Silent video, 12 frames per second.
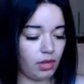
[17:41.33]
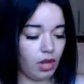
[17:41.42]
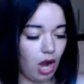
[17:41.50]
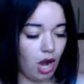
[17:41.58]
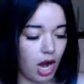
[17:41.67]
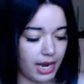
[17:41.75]

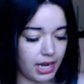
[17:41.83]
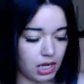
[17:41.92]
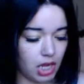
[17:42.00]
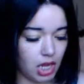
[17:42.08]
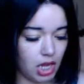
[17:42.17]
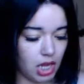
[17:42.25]
Alright,
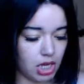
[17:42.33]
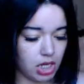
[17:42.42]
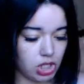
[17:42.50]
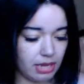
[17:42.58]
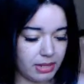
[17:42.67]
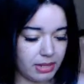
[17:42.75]
so
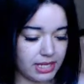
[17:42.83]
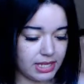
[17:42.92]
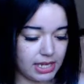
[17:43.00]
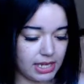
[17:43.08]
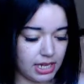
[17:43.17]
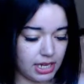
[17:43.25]
let me
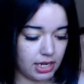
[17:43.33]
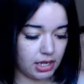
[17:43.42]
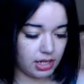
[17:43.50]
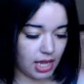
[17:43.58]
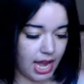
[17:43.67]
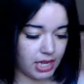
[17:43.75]
see
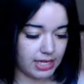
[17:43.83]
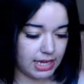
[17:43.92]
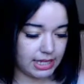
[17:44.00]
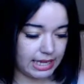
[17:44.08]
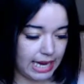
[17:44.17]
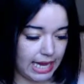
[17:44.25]
how you say
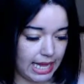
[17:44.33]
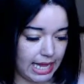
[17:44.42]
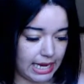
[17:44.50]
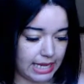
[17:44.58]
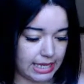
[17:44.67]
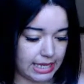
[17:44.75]
this lady's
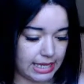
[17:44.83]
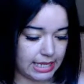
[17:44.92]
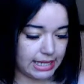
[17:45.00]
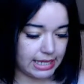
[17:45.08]
name.